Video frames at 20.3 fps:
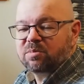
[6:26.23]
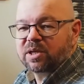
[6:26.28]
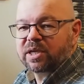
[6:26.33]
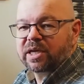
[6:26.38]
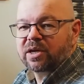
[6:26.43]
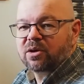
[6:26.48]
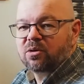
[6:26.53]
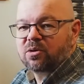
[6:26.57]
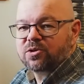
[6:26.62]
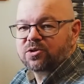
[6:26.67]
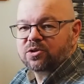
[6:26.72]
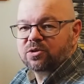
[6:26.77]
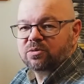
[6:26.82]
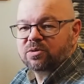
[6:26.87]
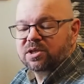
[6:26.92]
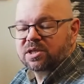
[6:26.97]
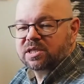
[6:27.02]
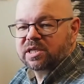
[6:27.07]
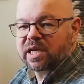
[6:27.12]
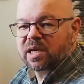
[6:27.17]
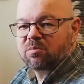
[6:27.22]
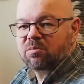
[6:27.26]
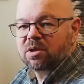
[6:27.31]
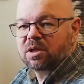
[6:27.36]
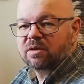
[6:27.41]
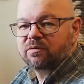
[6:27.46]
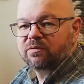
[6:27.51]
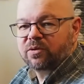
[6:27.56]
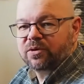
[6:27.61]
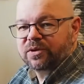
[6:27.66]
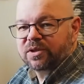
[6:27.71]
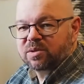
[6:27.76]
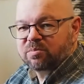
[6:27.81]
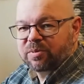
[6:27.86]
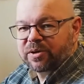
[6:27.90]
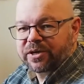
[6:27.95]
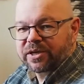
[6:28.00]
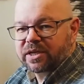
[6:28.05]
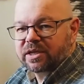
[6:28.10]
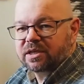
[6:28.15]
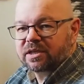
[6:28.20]
but I also disable for this
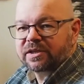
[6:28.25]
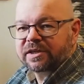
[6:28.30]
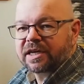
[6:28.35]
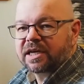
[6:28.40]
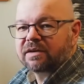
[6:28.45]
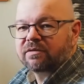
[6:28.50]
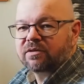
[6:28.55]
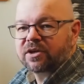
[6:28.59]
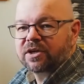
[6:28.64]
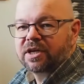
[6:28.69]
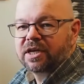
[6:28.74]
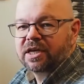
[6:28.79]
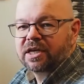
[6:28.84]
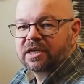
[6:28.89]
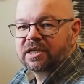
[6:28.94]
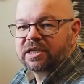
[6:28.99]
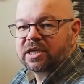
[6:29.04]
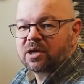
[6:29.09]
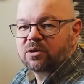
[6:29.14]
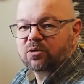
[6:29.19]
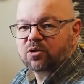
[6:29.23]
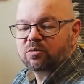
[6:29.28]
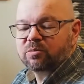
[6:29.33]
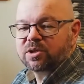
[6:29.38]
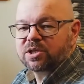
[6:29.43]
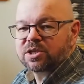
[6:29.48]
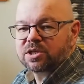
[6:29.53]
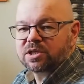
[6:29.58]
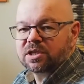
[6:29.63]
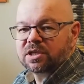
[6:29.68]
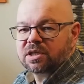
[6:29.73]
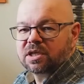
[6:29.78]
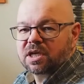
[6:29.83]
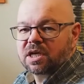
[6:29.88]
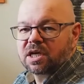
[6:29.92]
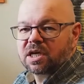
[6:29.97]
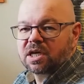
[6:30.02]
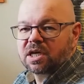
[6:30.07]
particular cover the automation